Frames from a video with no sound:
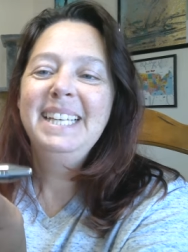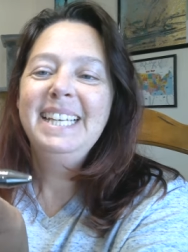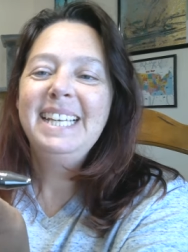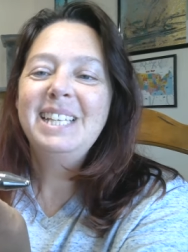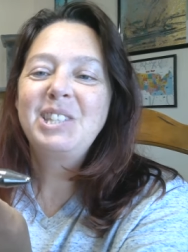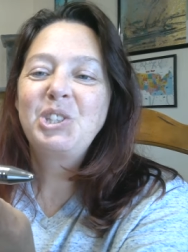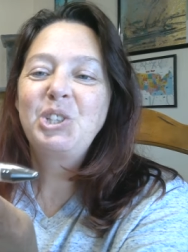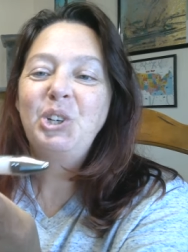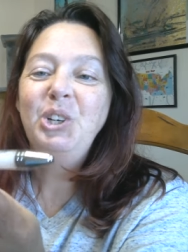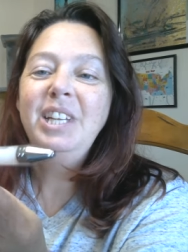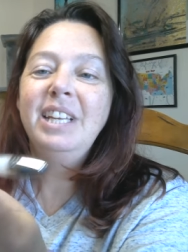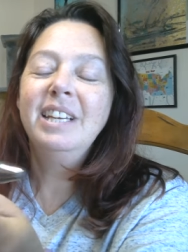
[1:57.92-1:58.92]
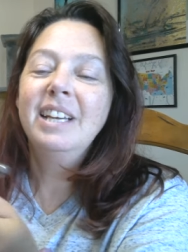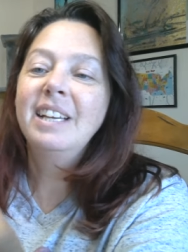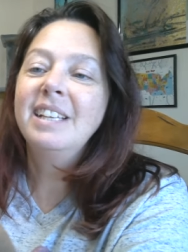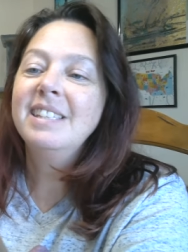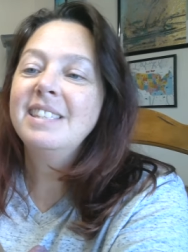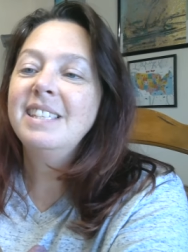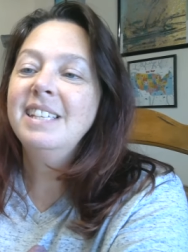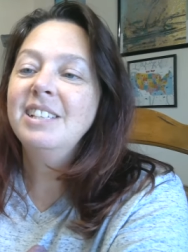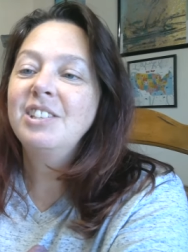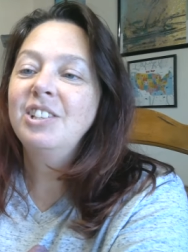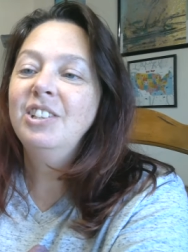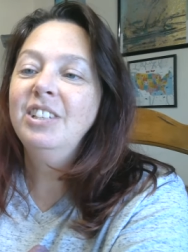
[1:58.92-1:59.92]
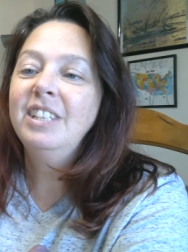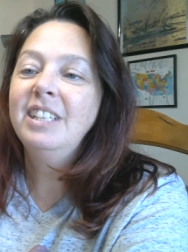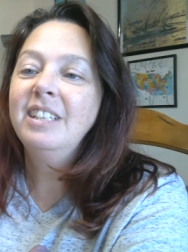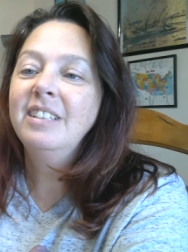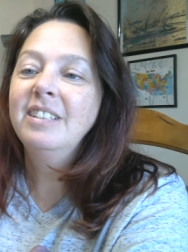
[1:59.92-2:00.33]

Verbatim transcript: it's turning. I can see it turning.